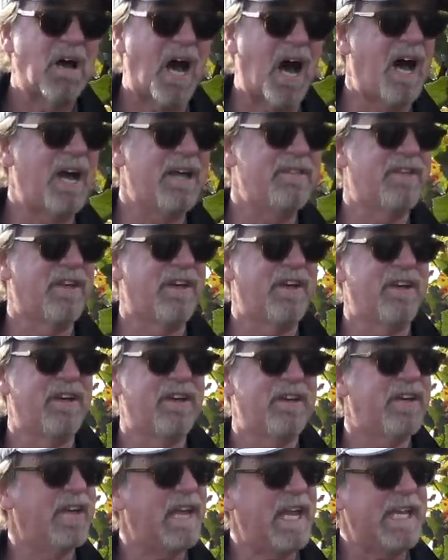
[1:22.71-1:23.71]
either
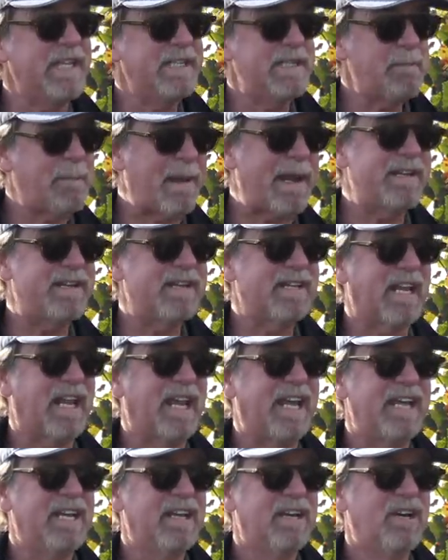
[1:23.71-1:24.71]

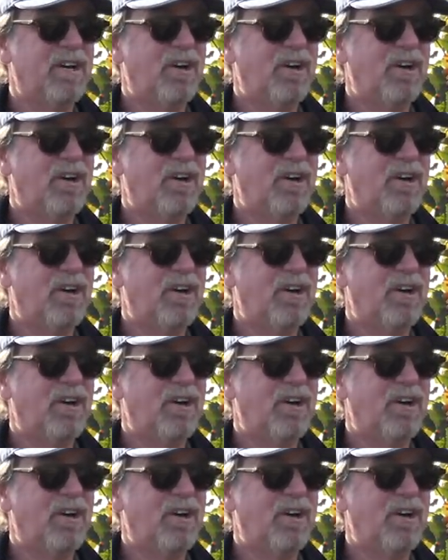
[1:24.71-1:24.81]
independently